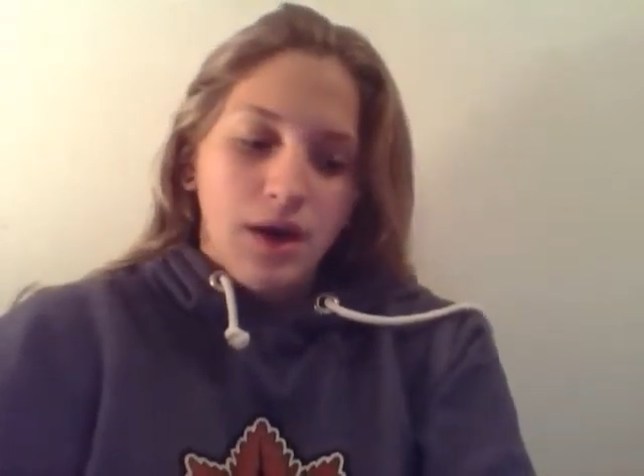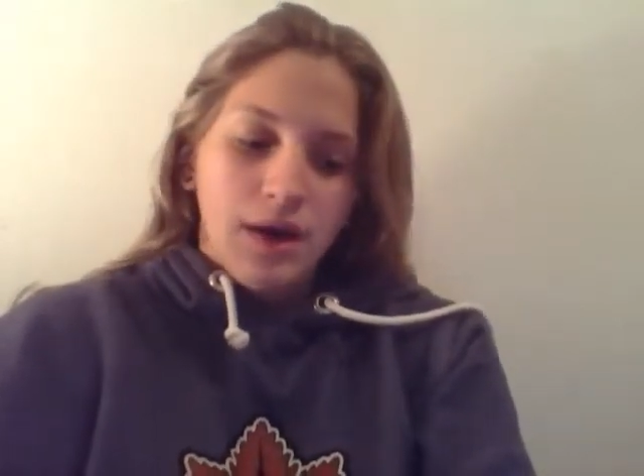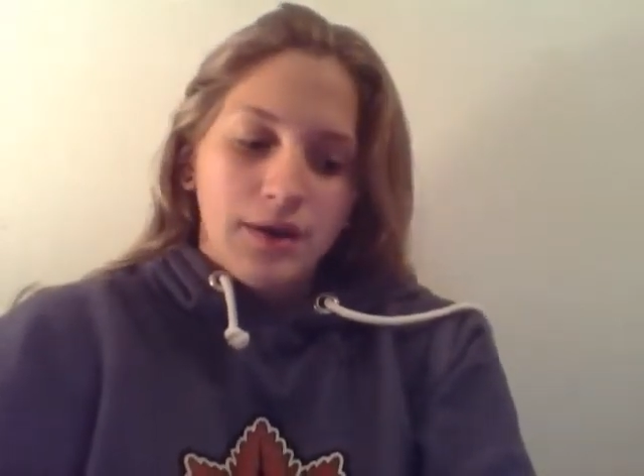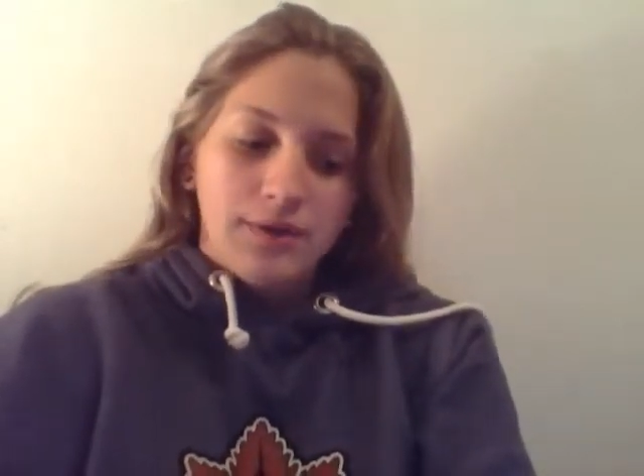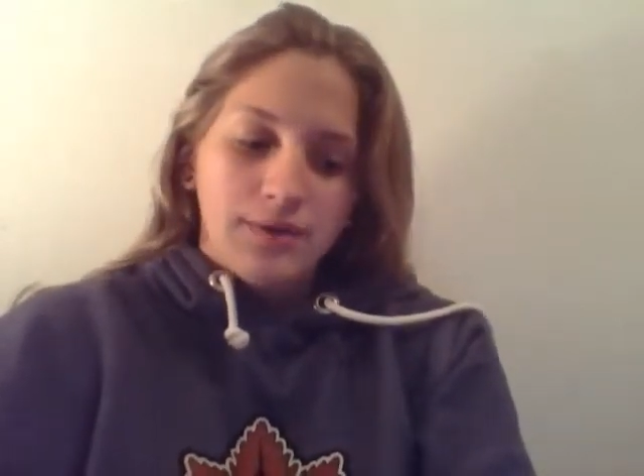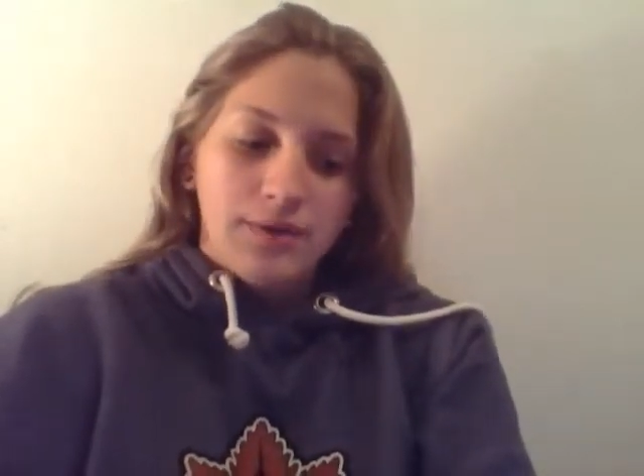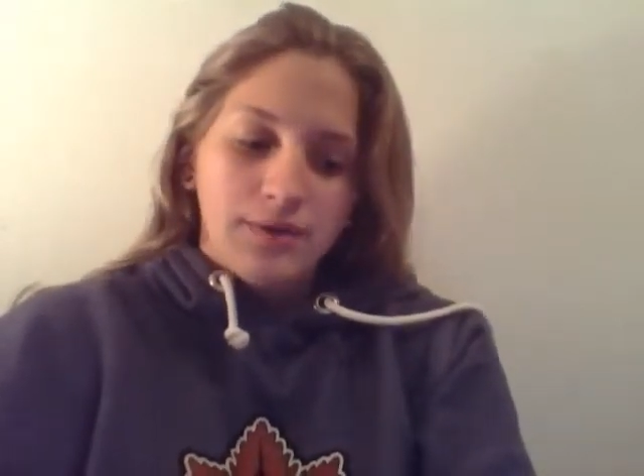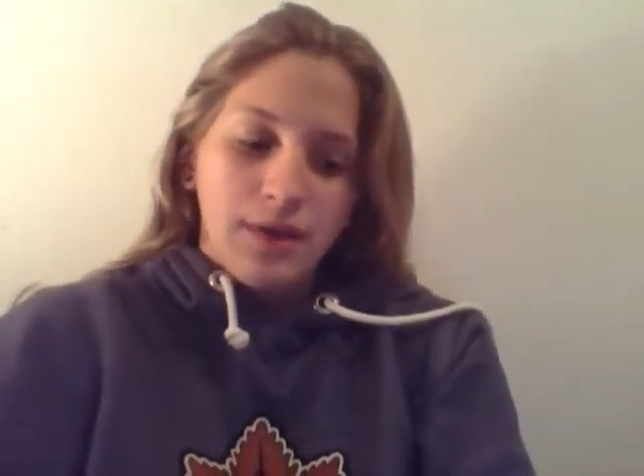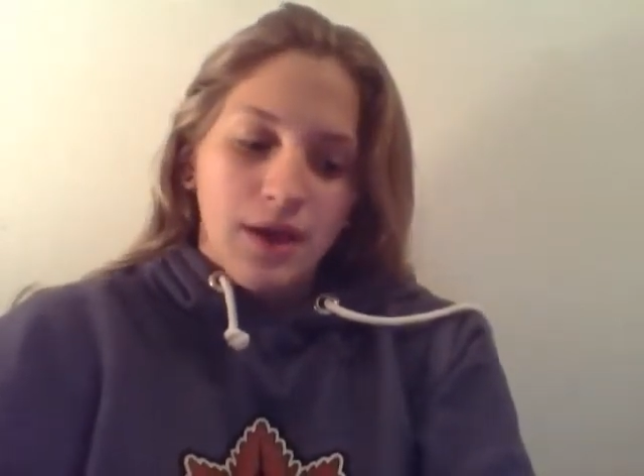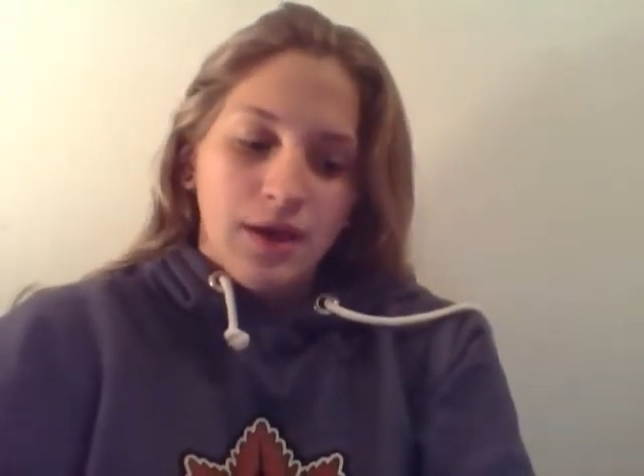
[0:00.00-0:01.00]
It
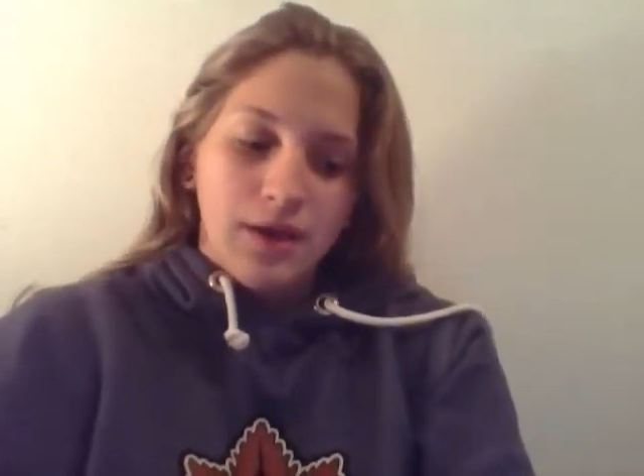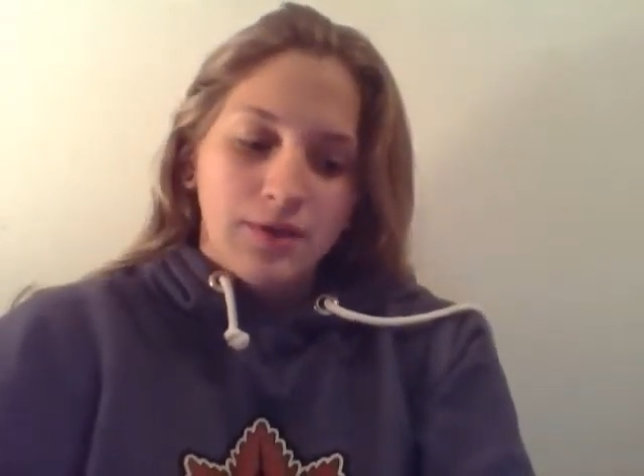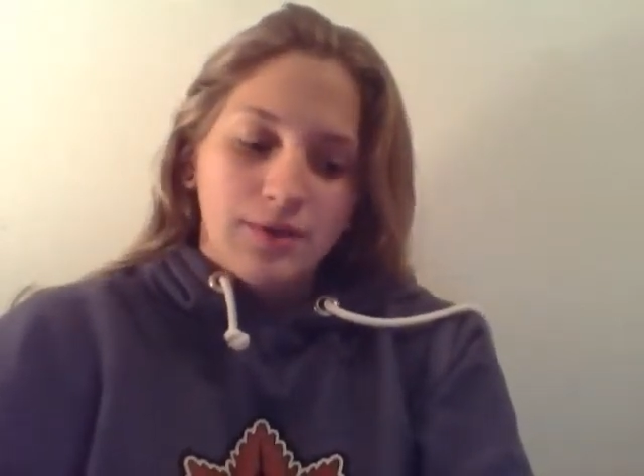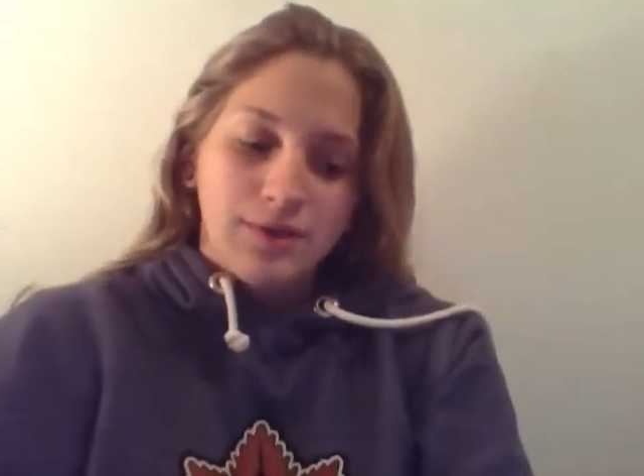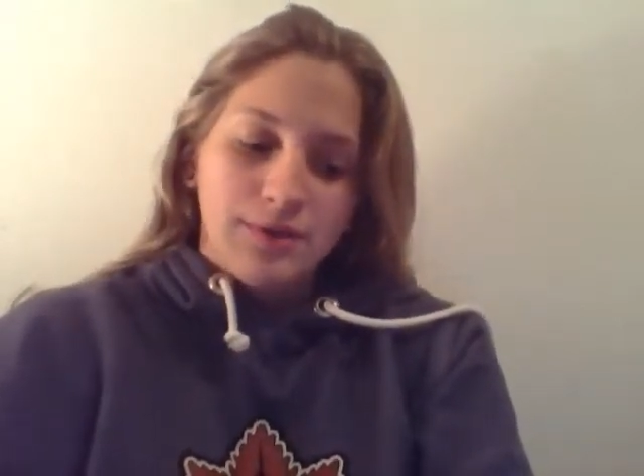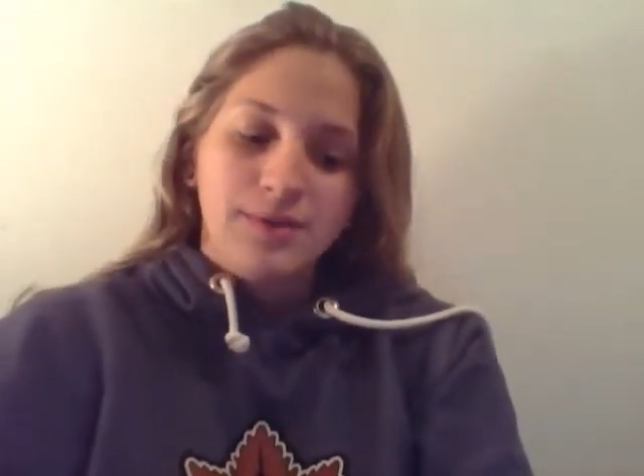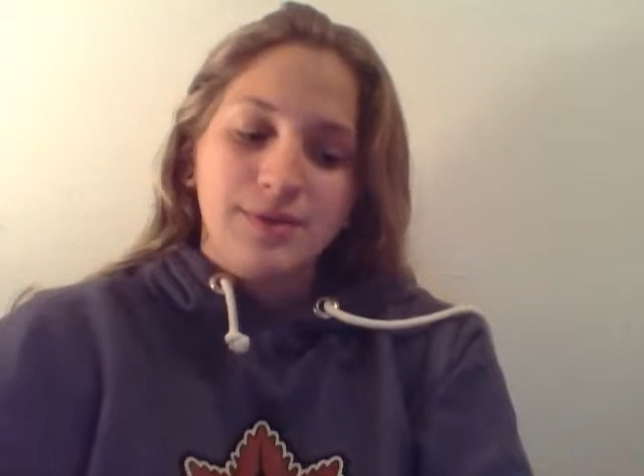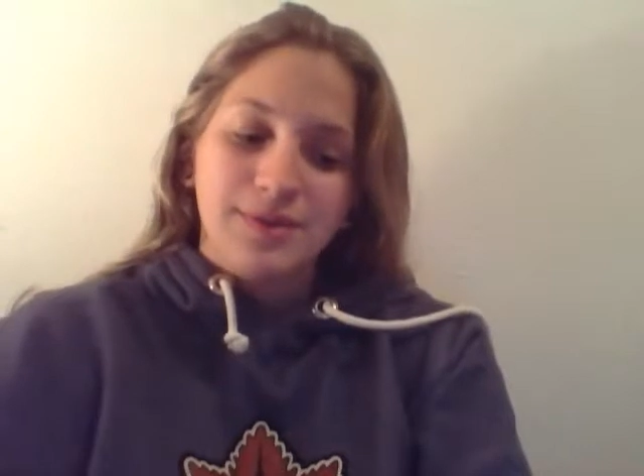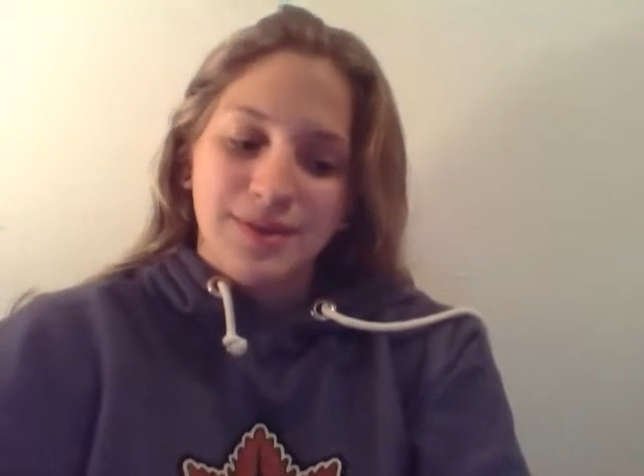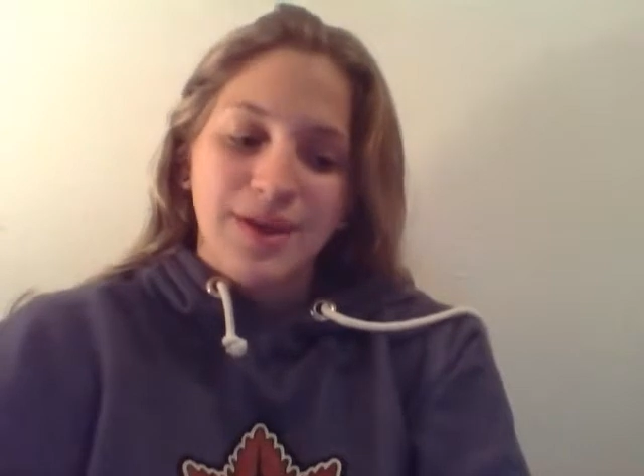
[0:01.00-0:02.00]
has
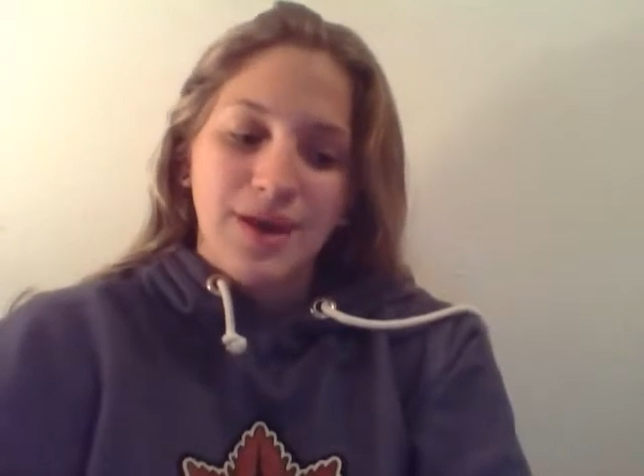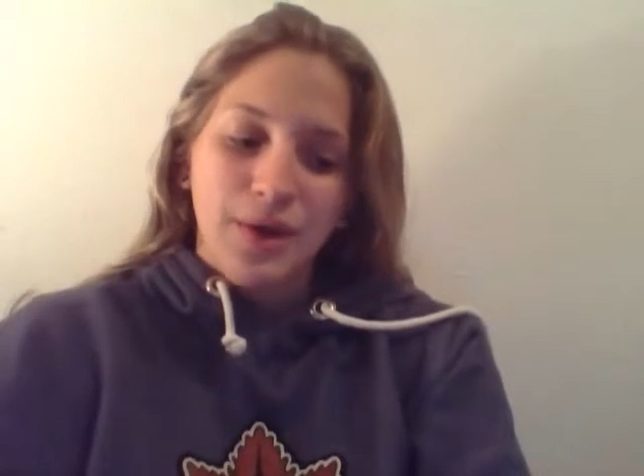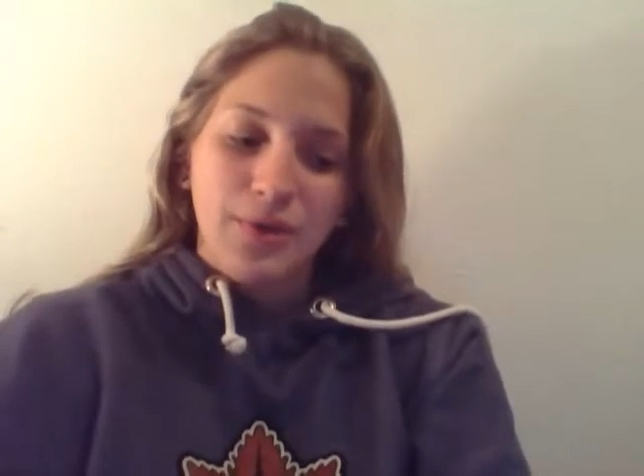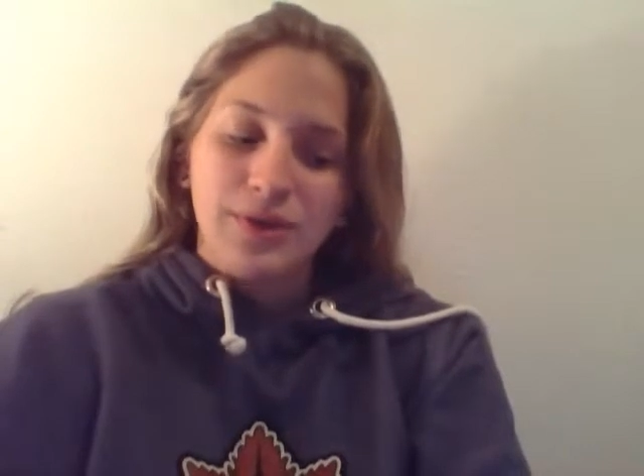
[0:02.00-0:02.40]
a